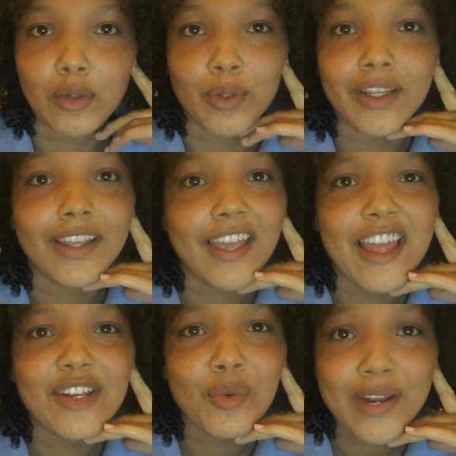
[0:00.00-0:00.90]
by the way.
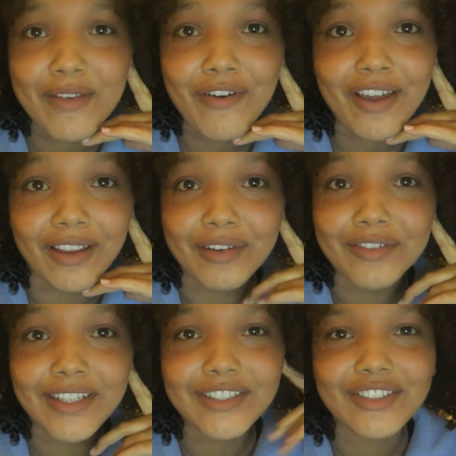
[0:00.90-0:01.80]
25,
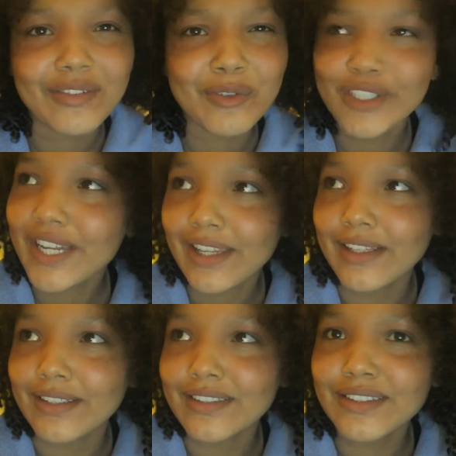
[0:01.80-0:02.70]
that's
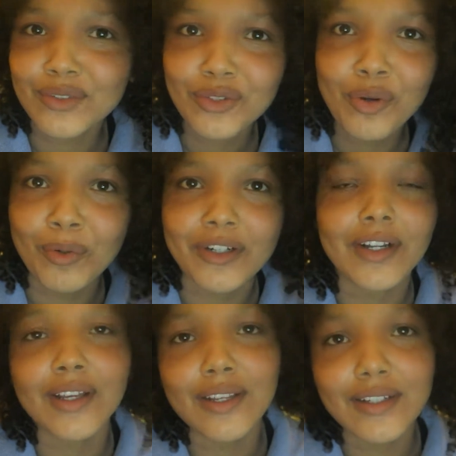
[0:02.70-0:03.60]
ridiculous. It's October,
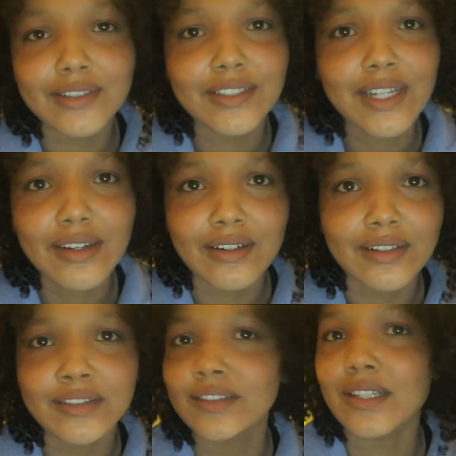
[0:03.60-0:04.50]
like the
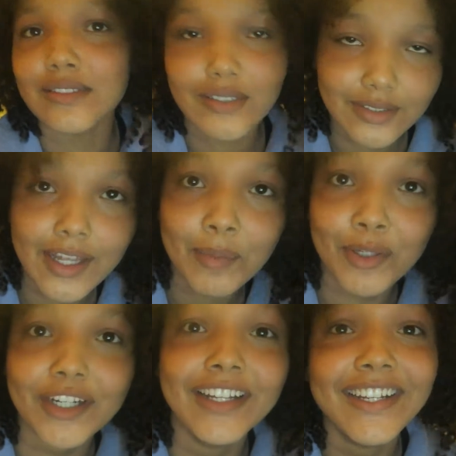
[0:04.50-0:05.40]
Netherlands, that doesn't
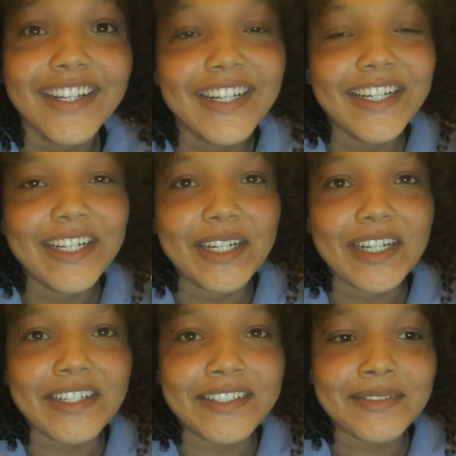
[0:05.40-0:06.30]
happen.
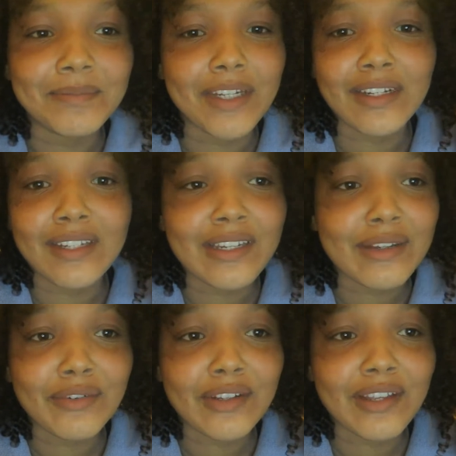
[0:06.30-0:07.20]
And I didn't
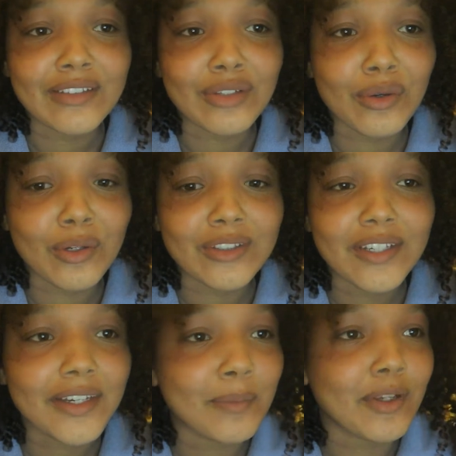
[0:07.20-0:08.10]
even get to go
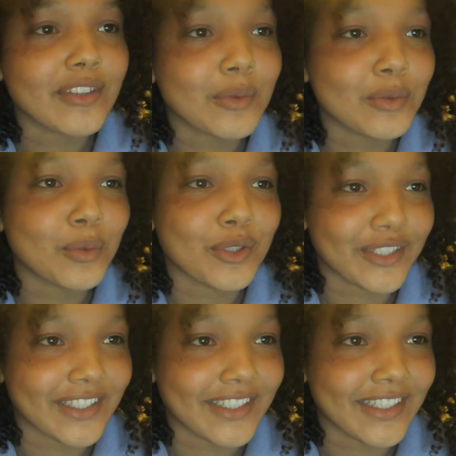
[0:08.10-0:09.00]
outside because I was
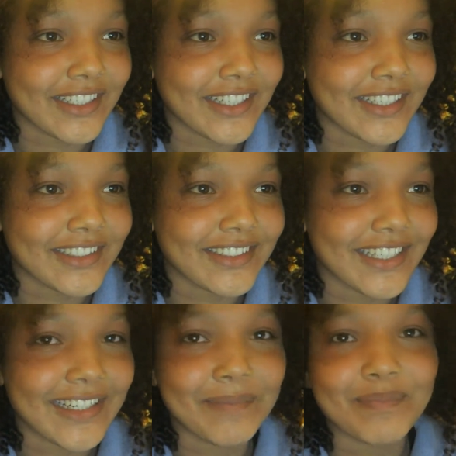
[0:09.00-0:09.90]
working, and
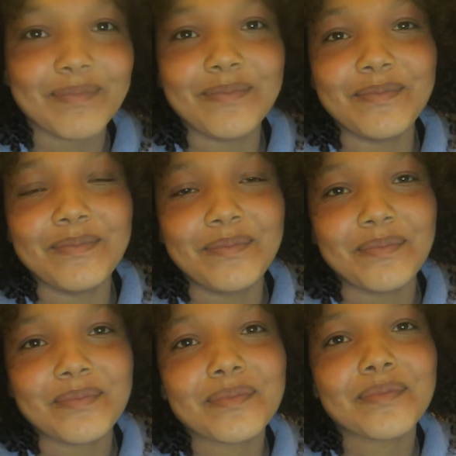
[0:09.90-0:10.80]

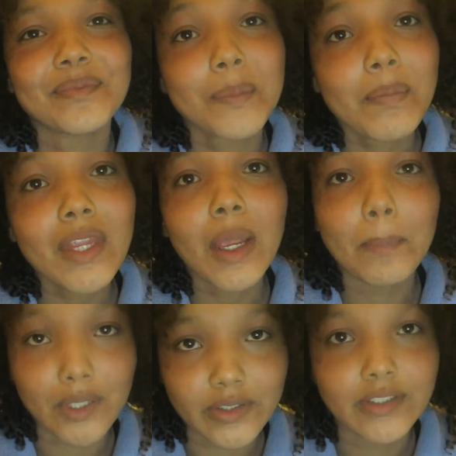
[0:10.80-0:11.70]
yeah.
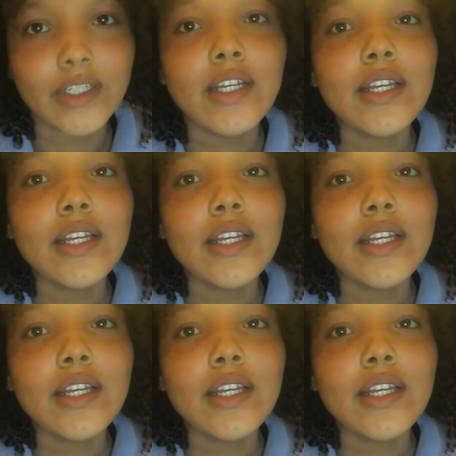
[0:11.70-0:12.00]
But